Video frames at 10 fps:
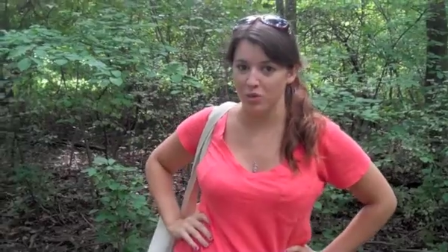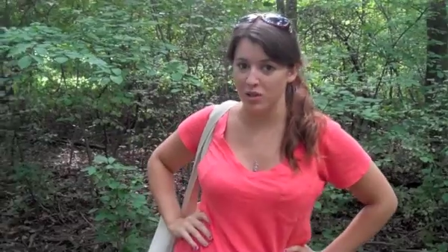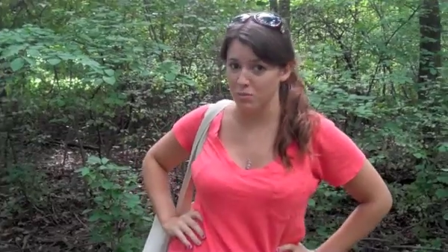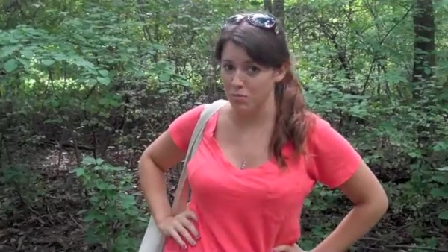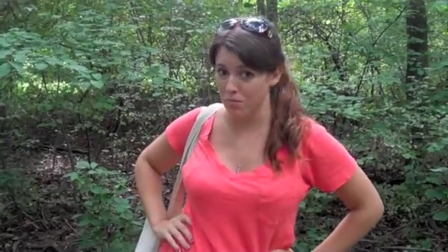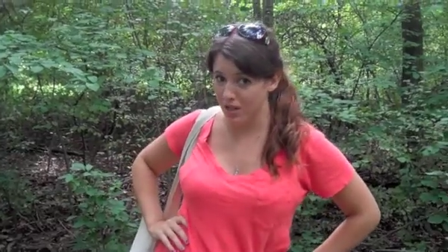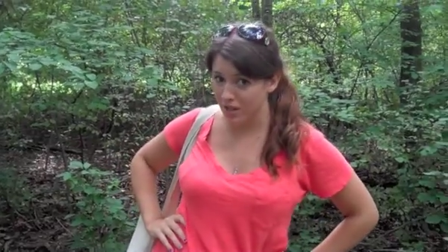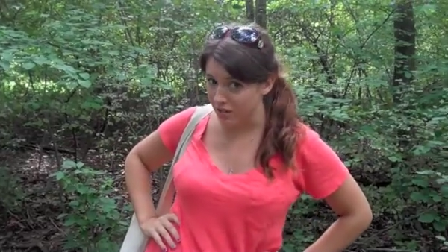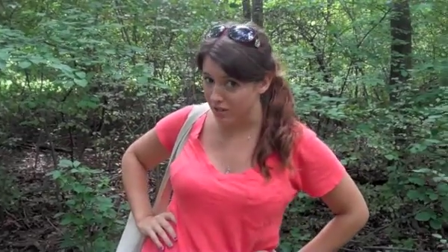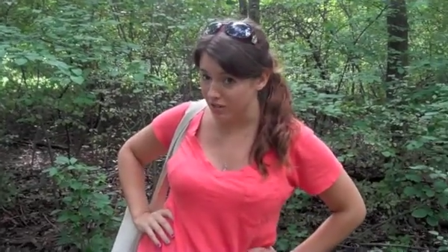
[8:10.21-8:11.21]
was
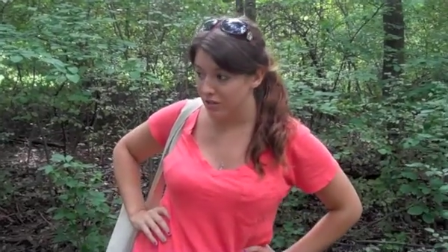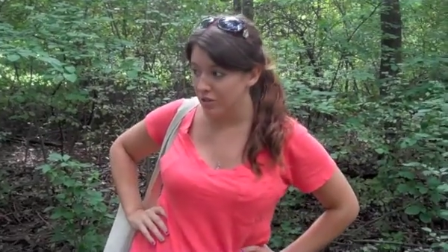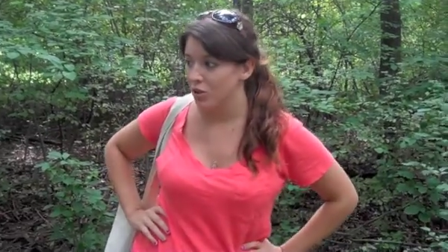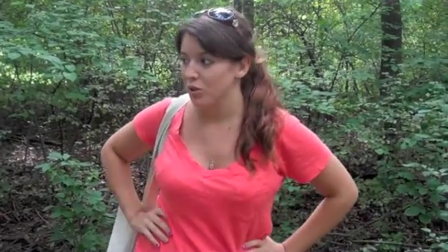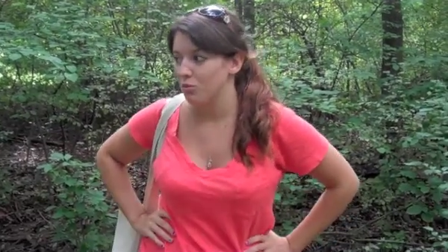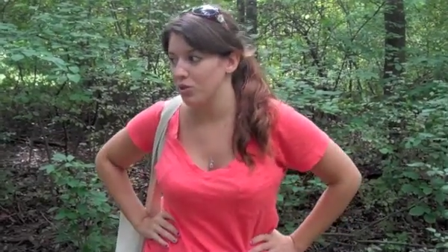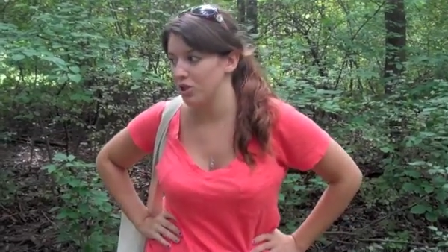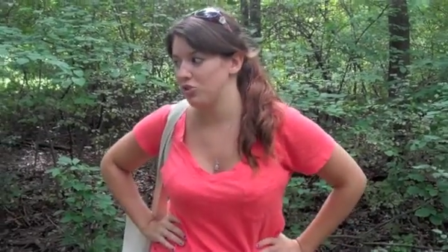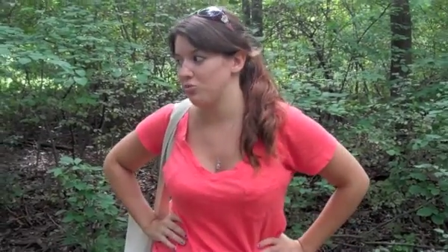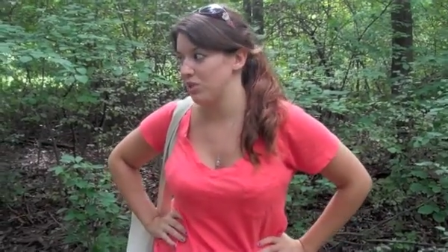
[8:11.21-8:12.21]
muggled,
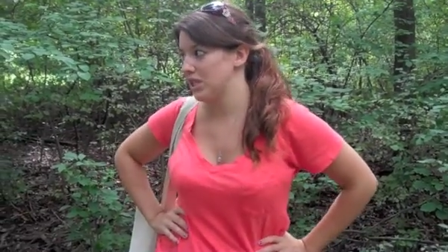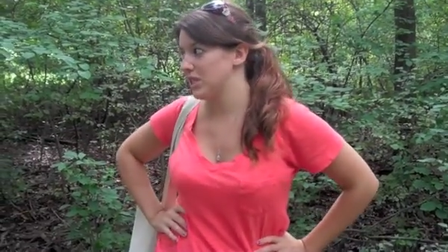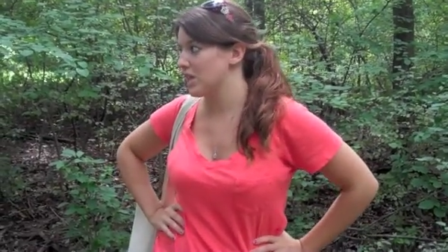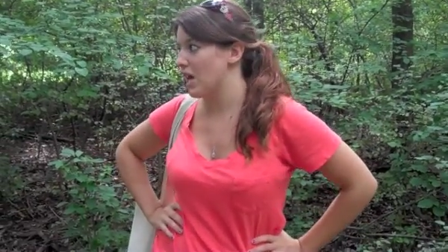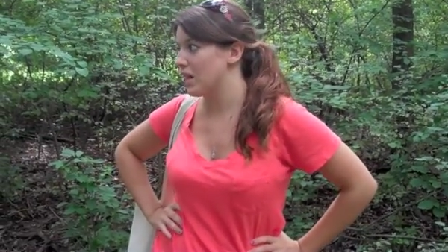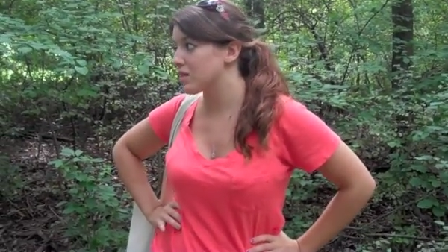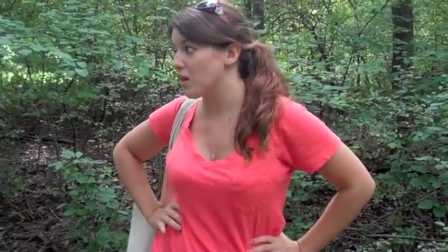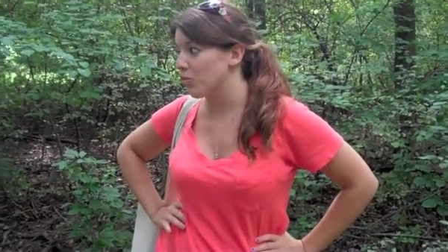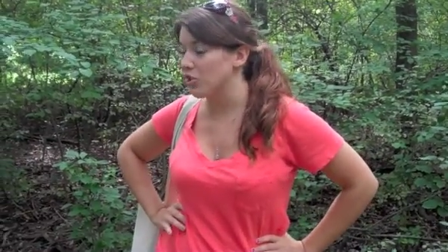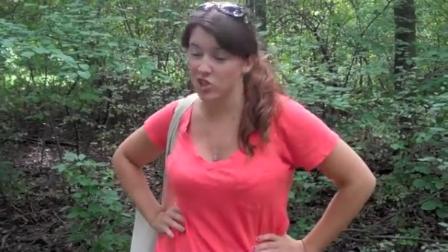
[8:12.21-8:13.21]
which means that
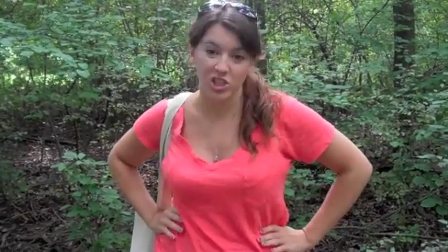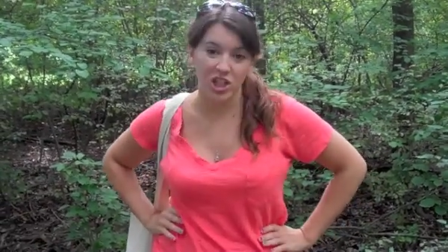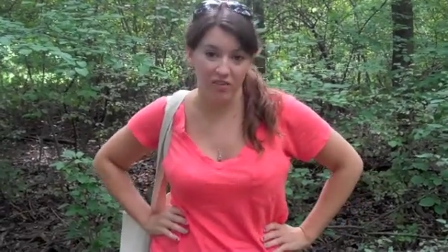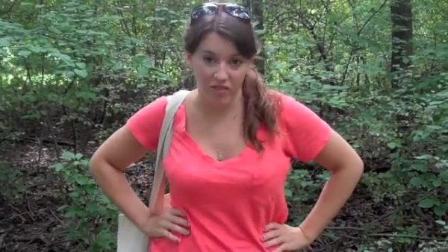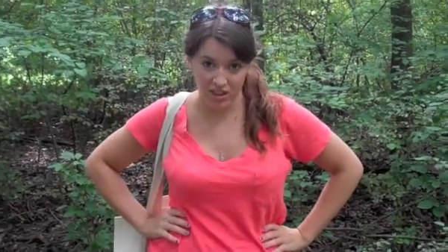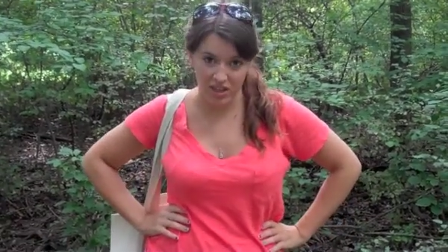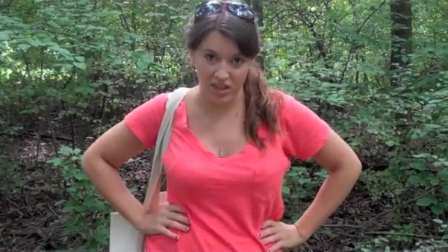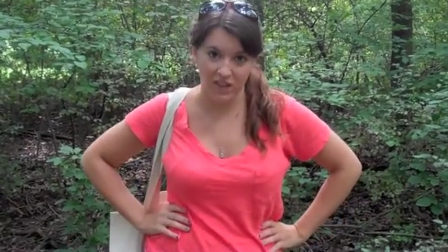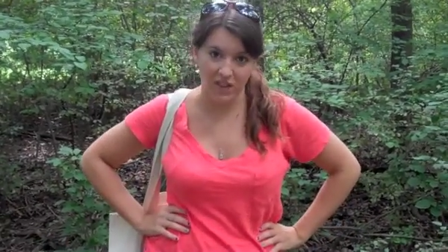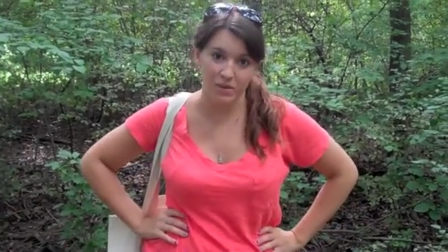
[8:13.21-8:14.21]
someone took
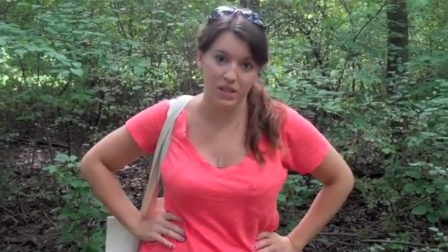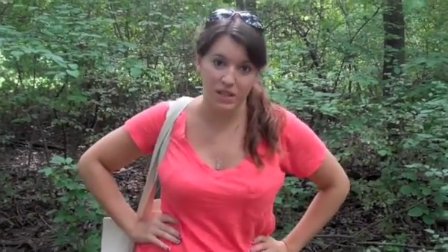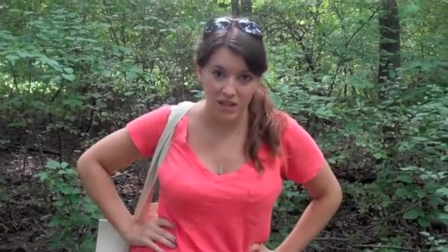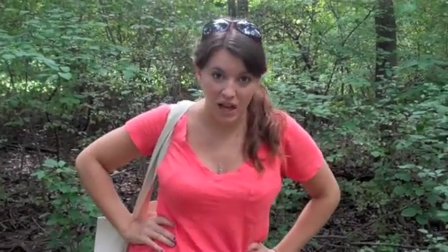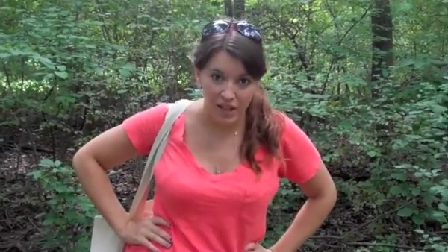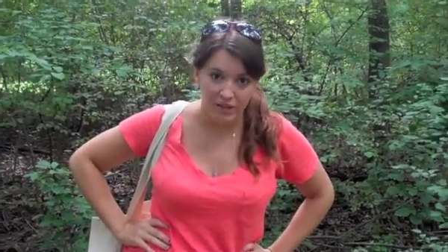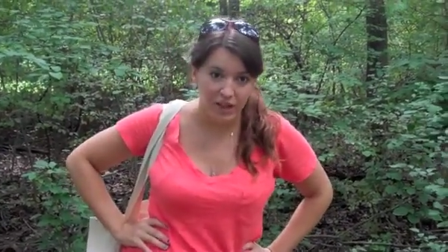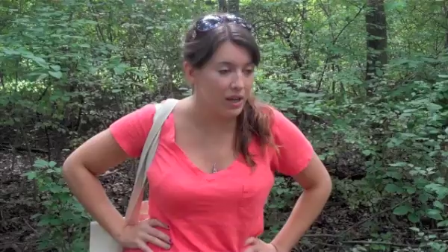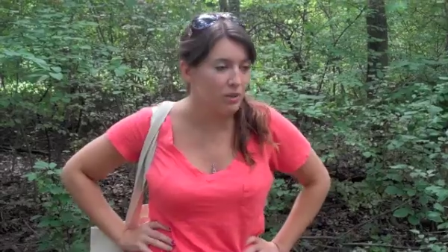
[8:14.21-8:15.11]
everything that was inside of it.